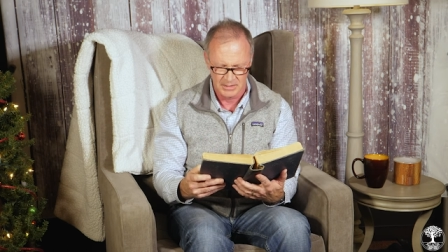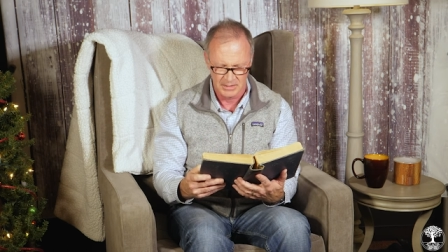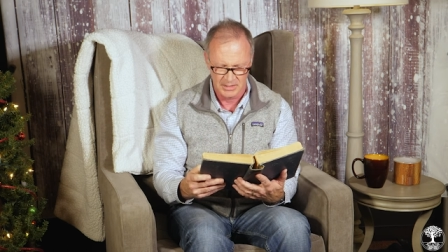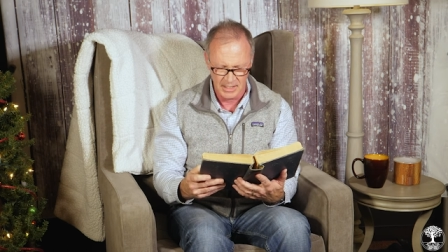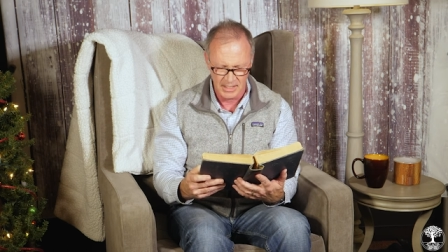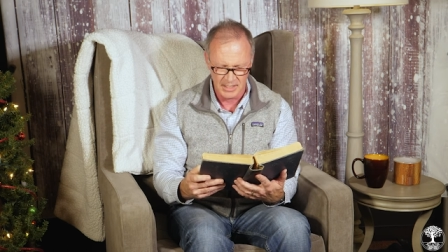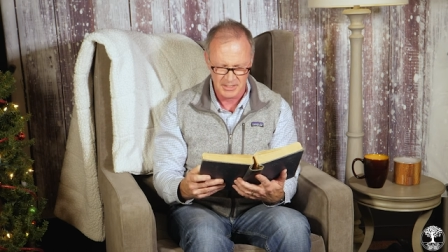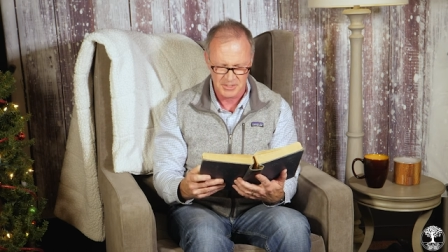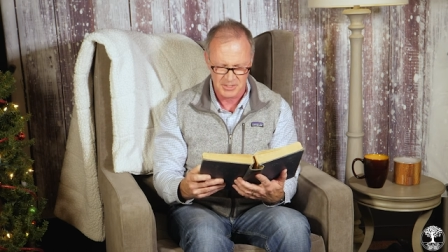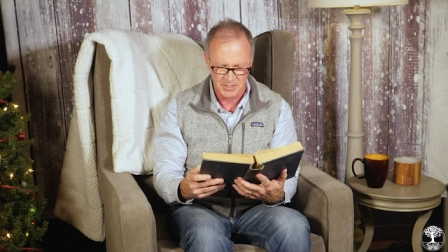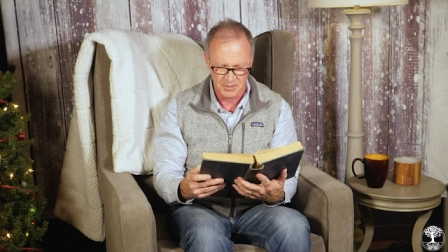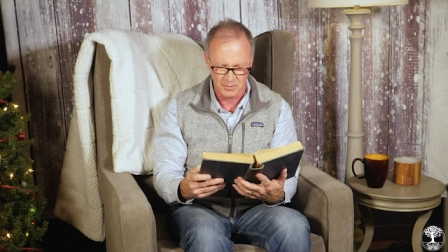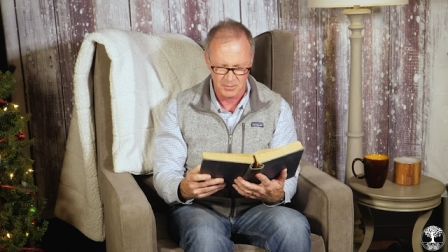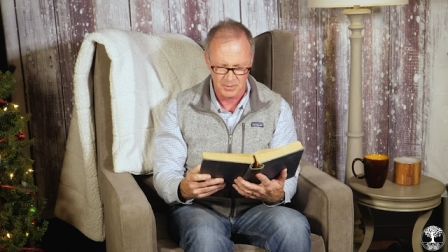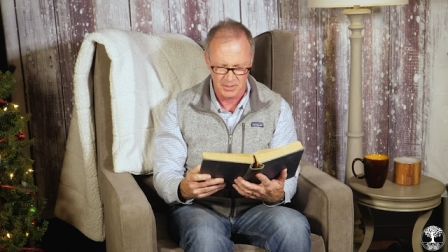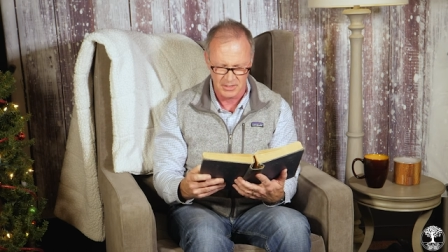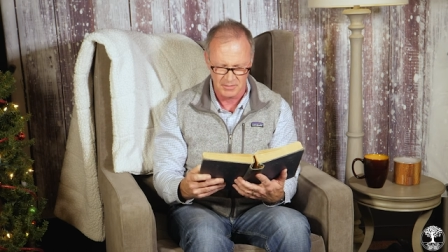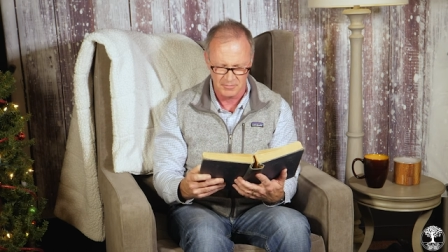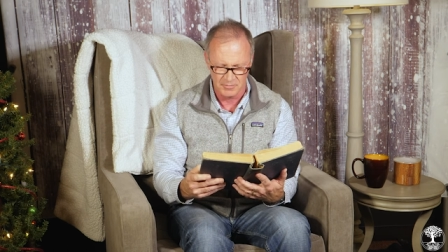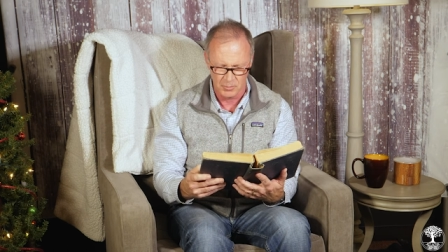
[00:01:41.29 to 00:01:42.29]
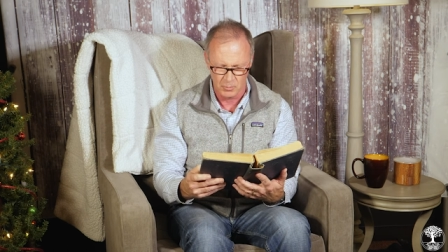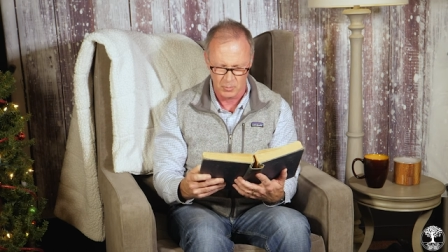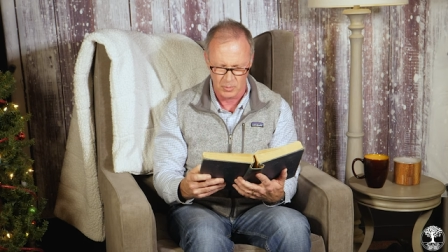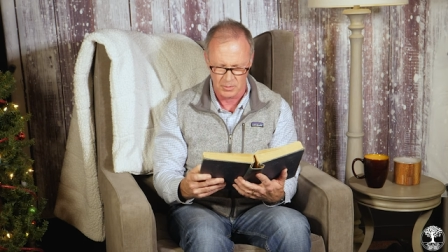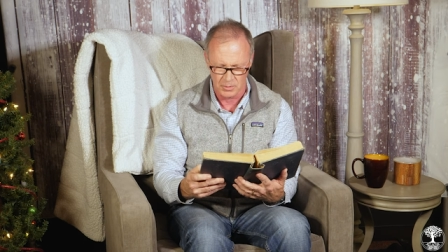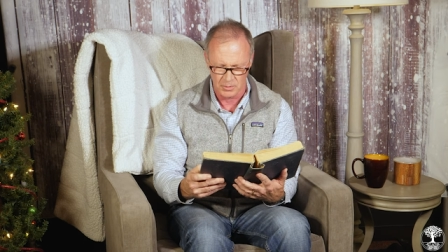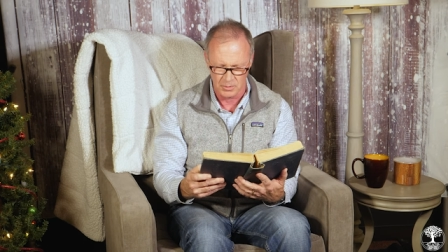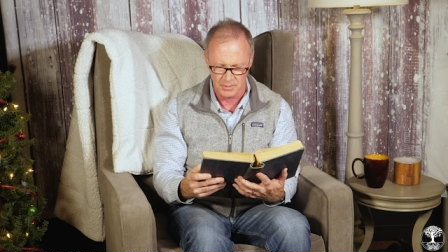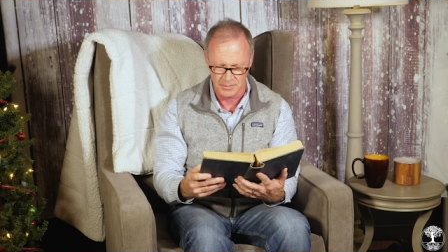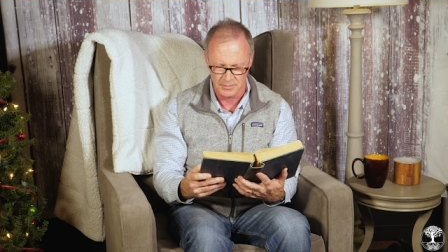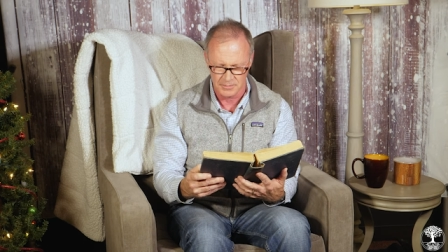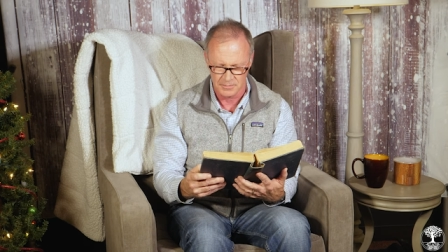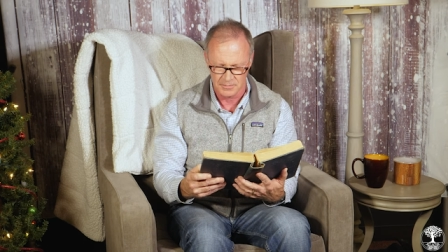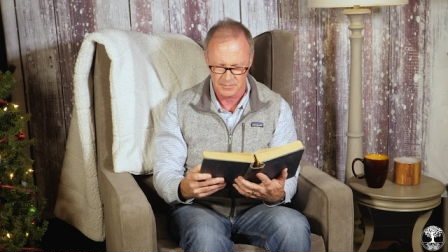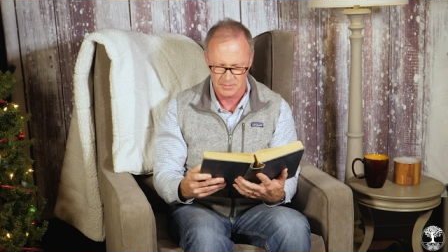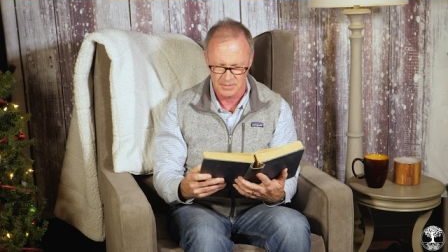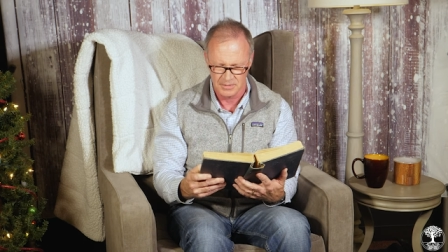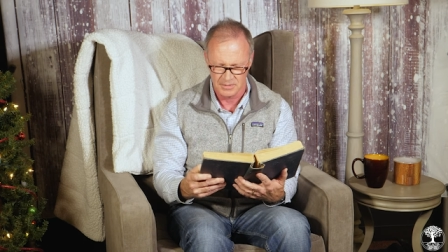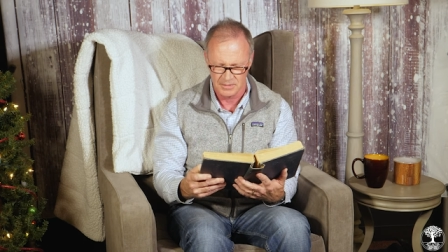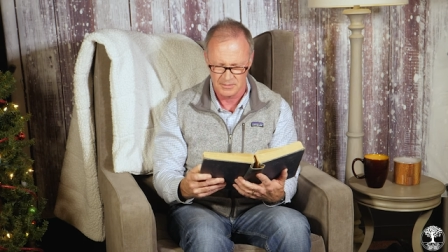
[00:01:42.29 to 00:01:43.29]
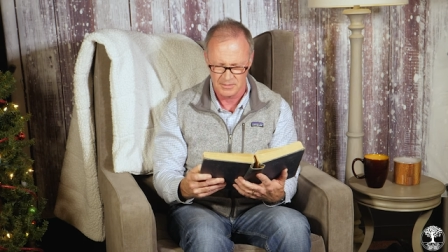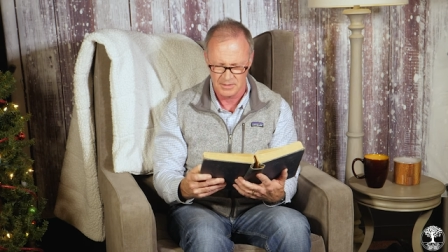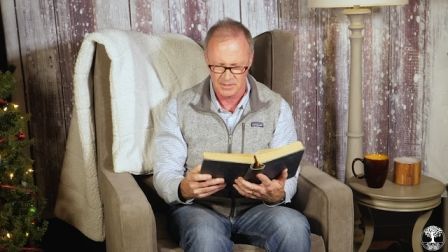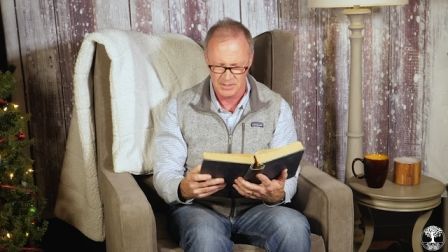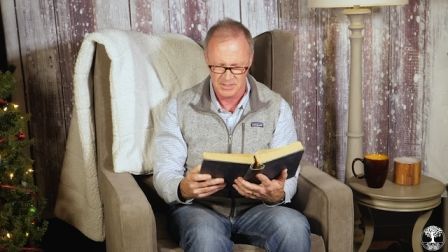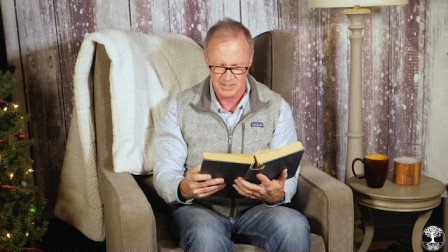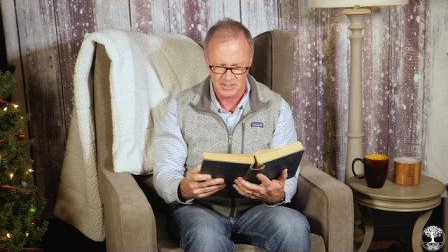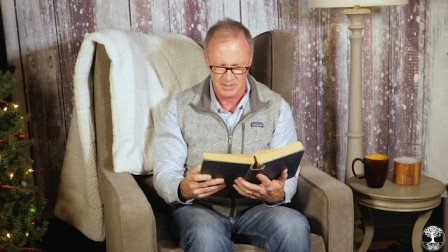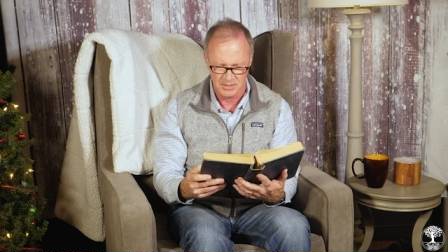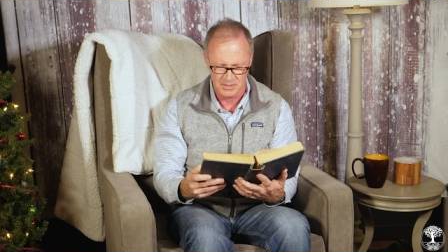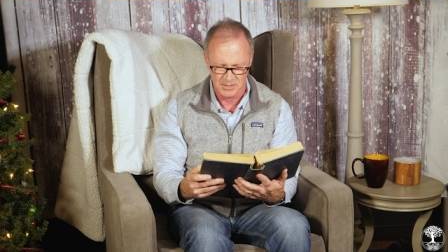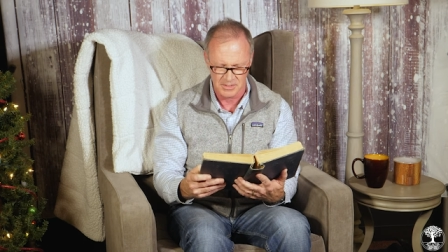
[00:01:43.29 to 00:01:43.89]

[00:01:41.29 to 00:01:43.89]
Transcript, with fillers: God so loved the world that he sent